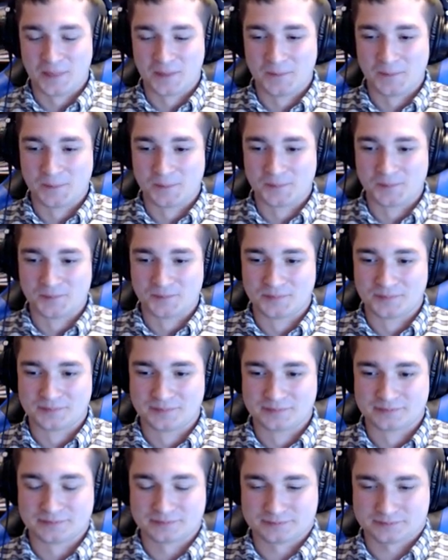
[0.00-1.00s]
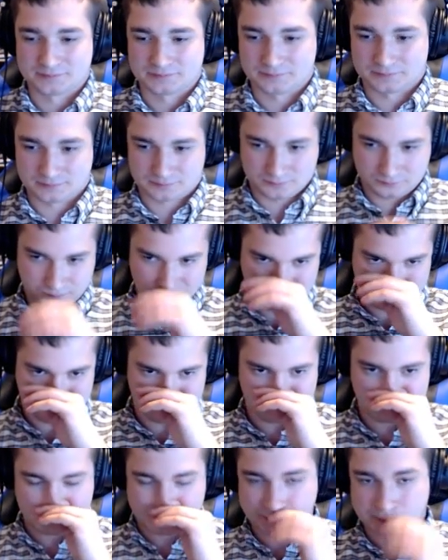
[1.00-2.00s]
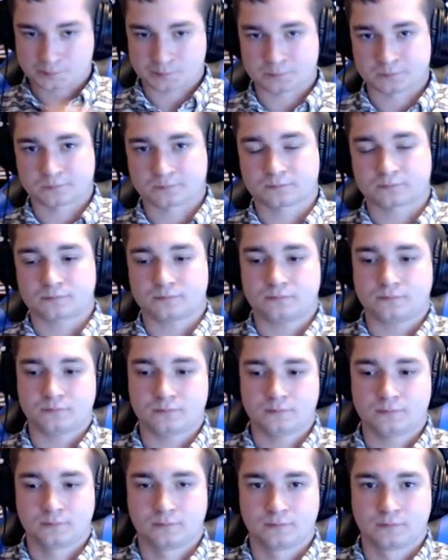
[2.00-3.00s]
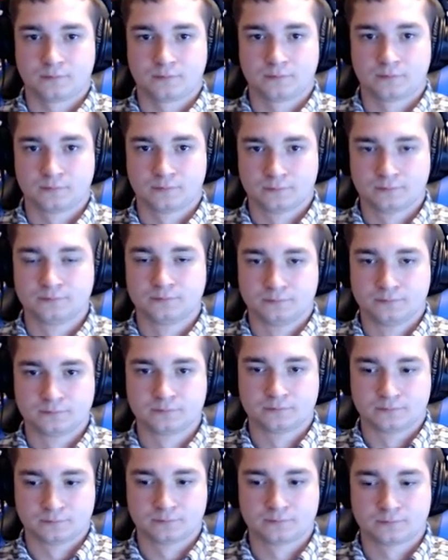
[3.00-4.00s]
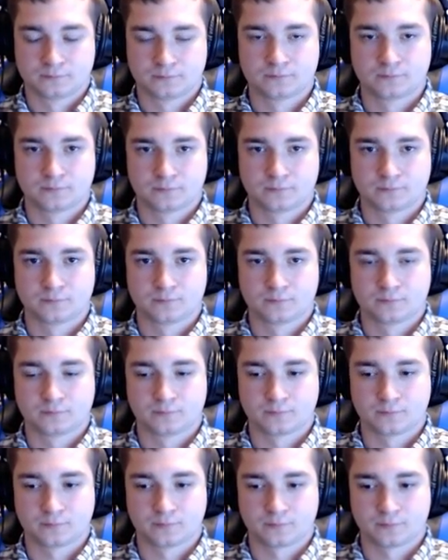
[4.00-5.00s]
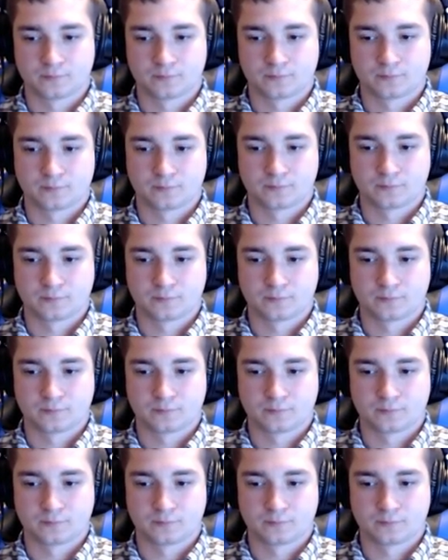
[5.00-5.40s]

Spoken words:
[no speech]